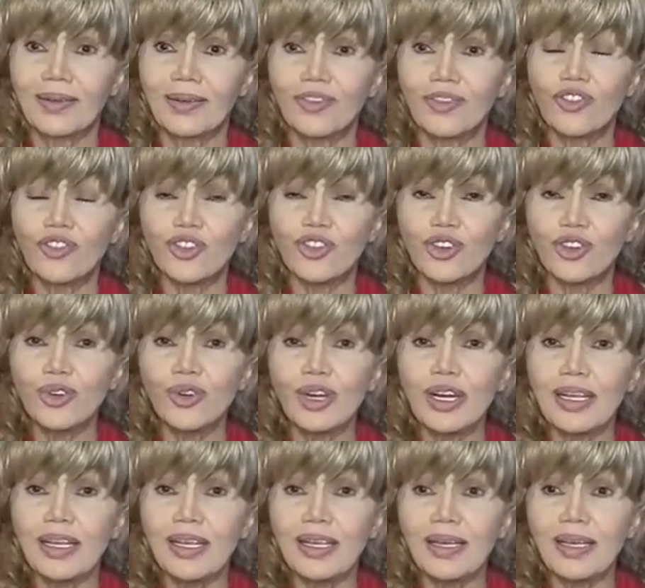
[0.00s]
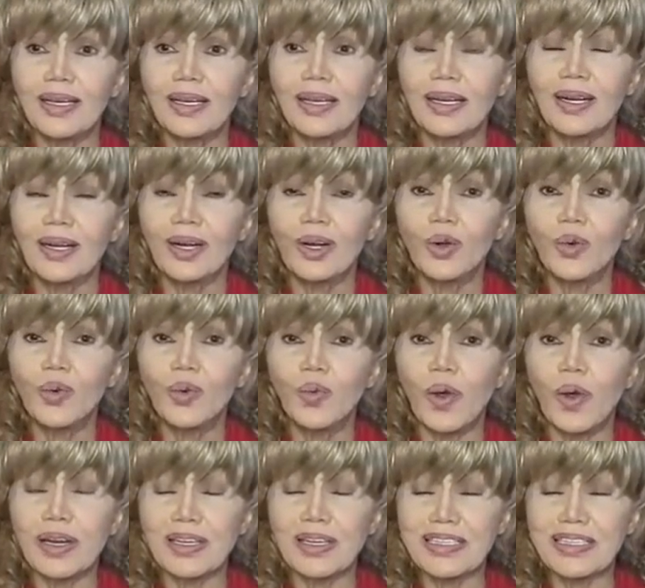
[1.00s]
Trudy
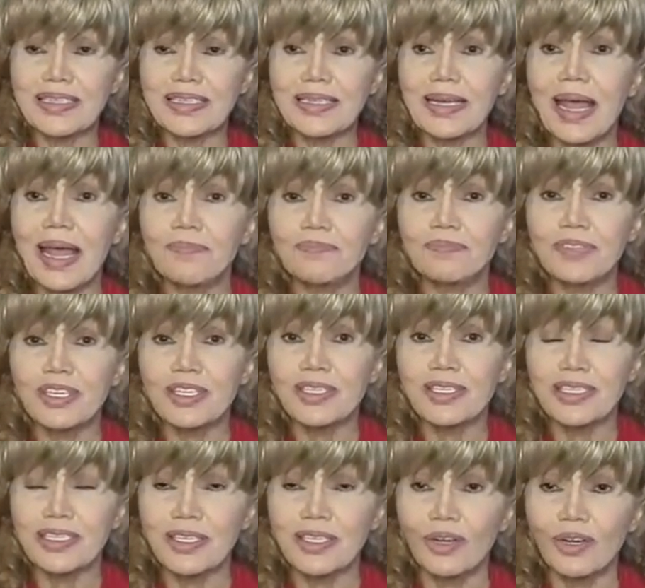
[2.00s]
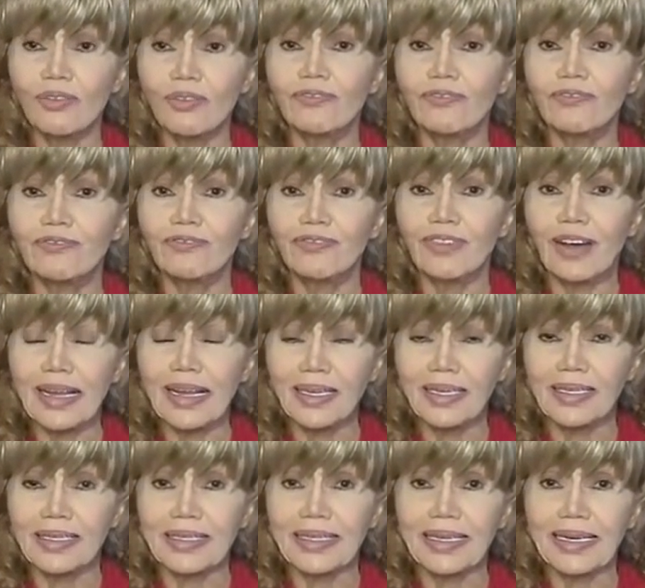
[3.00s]
was slapped so
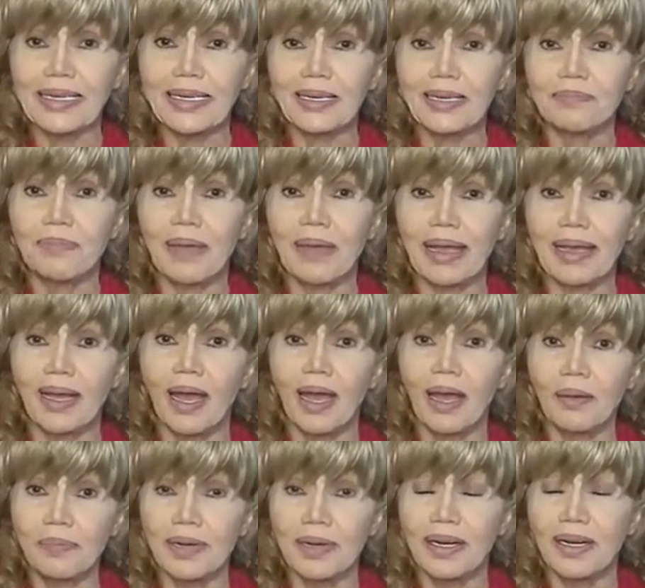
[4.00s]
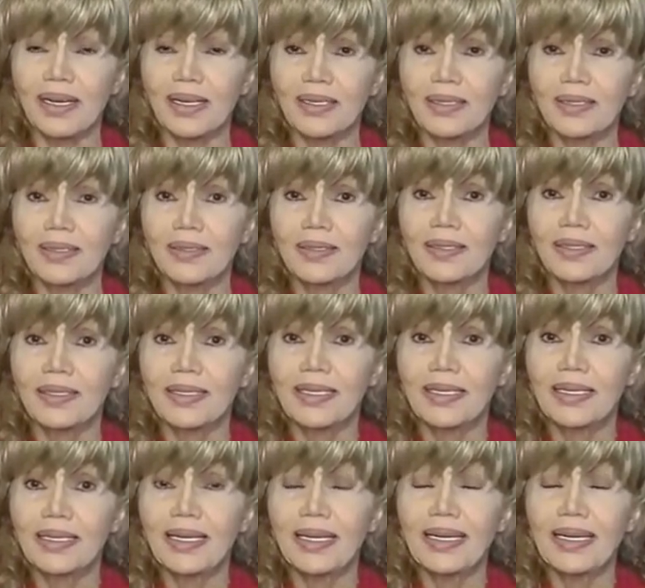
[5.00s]
violently by Hubbard
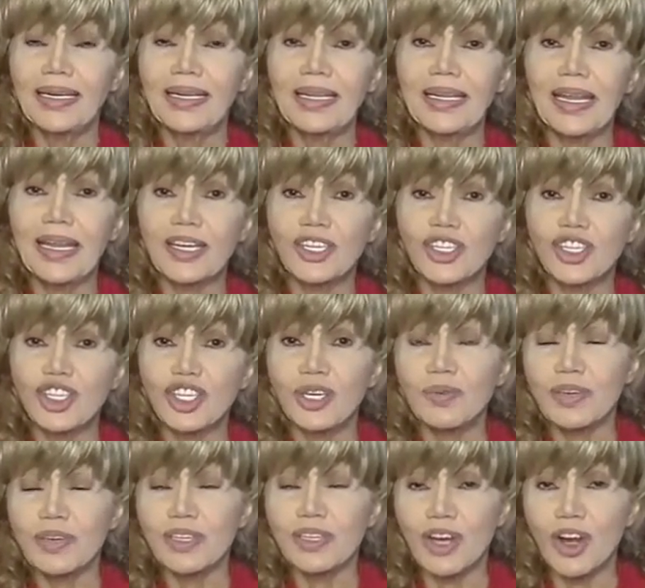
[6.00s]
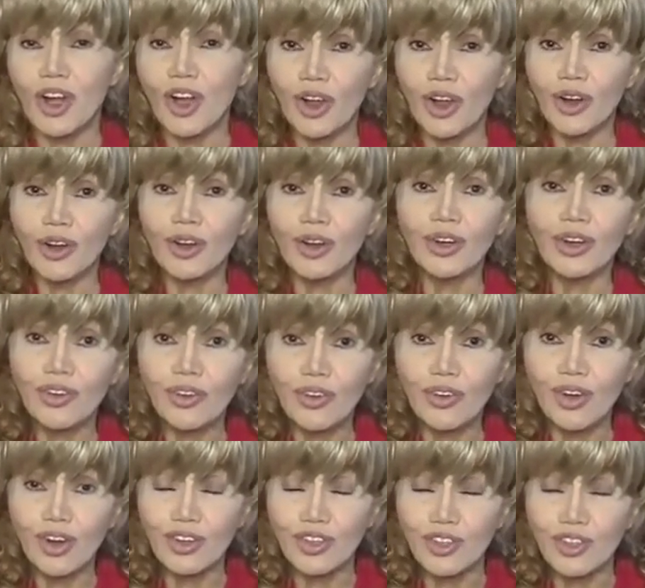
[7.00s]
that she was hurled
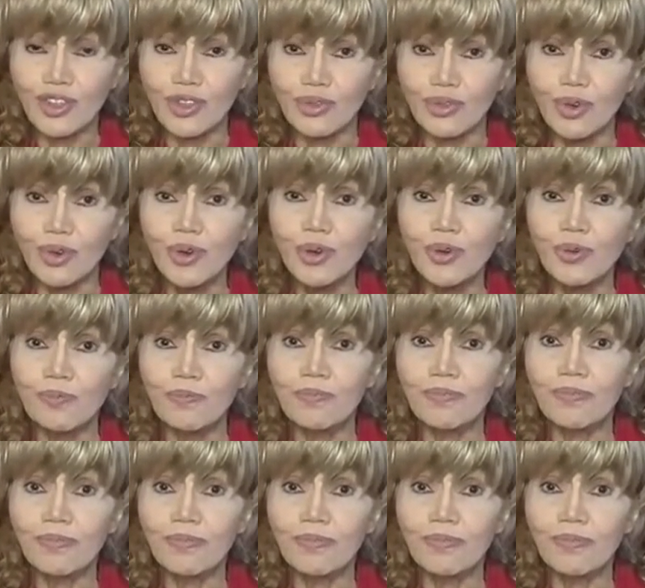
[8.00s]
across the room.